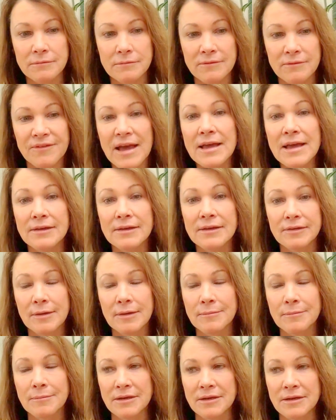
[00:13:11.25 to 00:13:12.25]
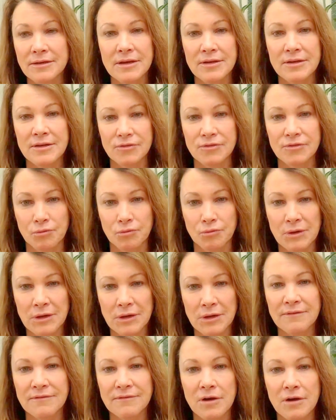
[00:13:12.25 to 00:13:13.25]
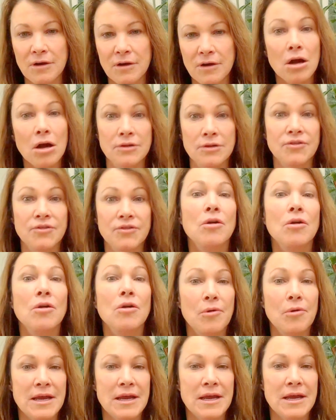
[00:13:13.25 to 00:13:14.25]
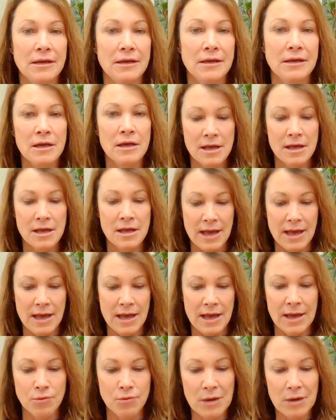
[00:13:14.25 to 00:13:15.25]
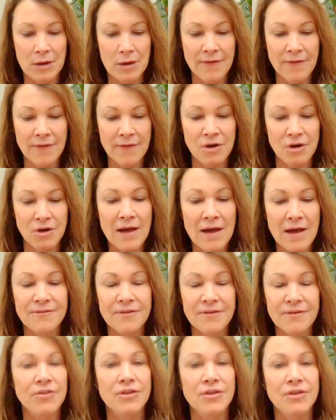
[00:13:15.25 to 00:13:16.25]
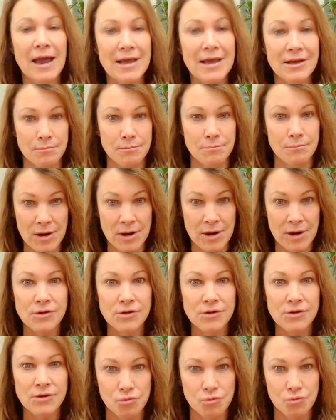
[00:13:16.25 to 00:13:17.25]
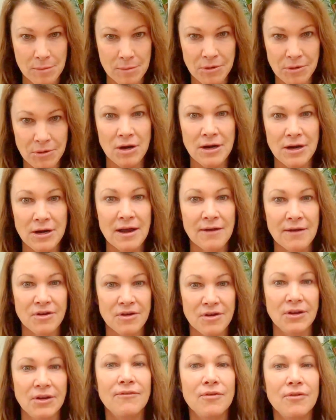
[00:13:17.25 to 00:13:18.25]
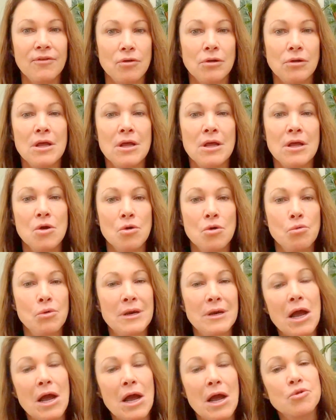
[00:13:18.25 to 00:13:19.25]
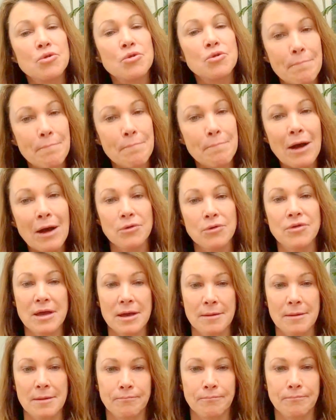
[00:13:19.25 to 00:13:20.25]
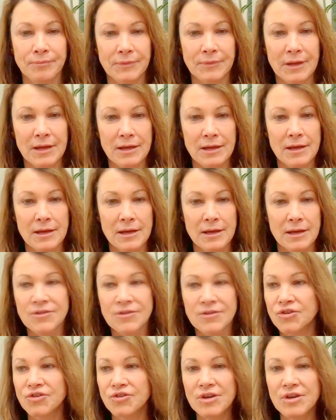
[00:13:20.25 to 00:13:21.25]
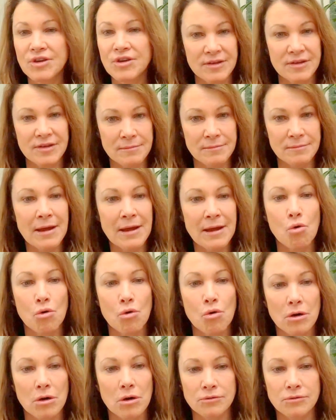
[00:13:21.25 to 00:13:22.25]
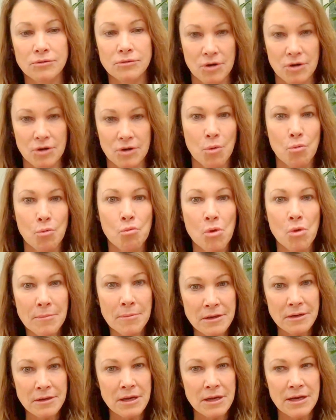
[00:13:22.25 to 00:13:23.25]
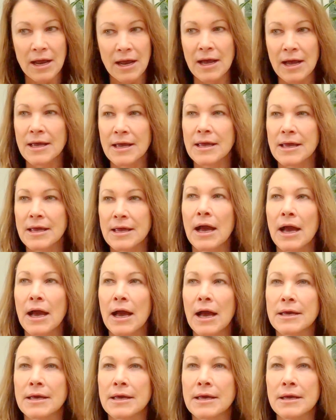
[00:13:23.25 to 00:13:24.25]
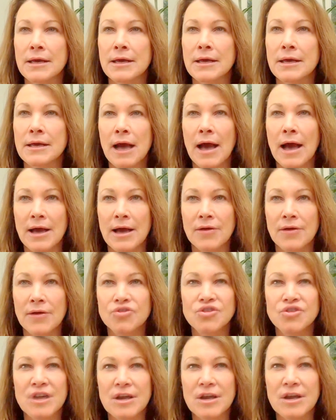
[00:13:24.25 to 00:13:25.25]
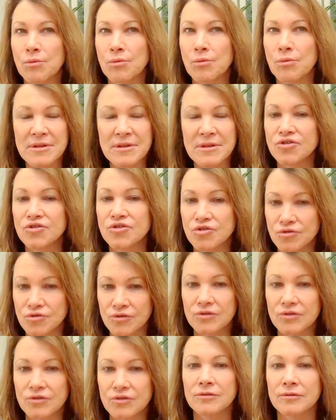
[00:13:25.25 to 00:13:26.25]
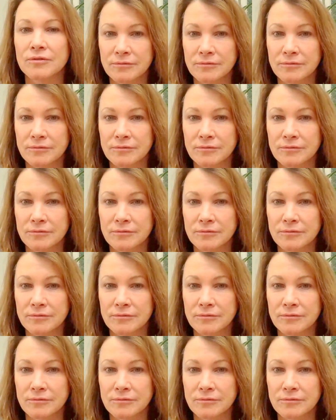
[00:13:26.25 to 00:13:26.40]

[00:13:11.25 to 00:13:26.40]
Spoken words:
face. I mean, it's really it's heartbreaking. And whatever I felt that I could bring to women on every level would help to empower them. It's in my core. I'm a woman, and I understand women's issues.